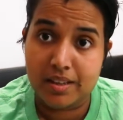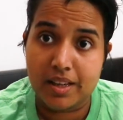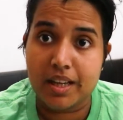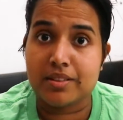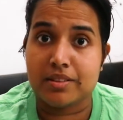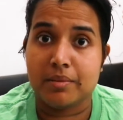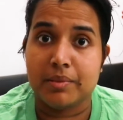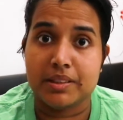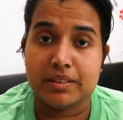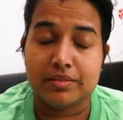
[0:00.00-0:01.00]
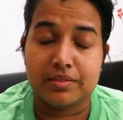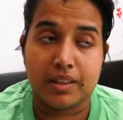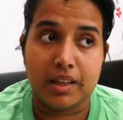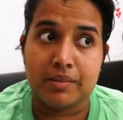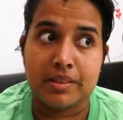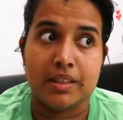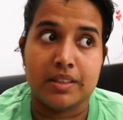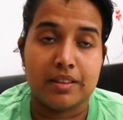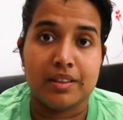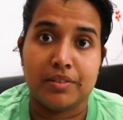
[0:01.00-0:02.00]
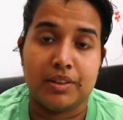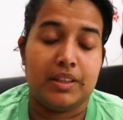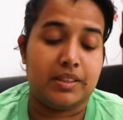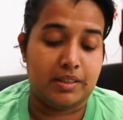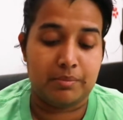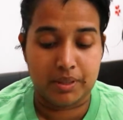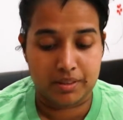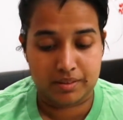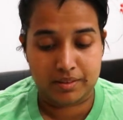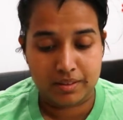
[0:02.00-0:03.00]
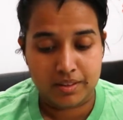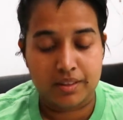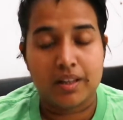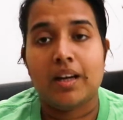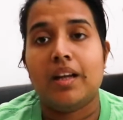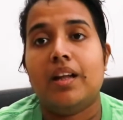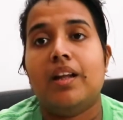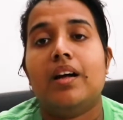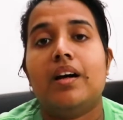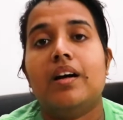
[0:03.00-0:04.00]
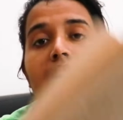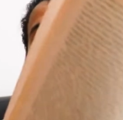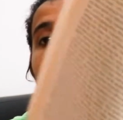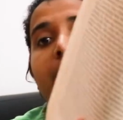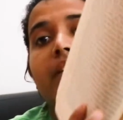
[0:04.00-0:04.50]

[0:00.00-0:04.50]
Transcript: had to stop myself. I was literally falling asleep because look at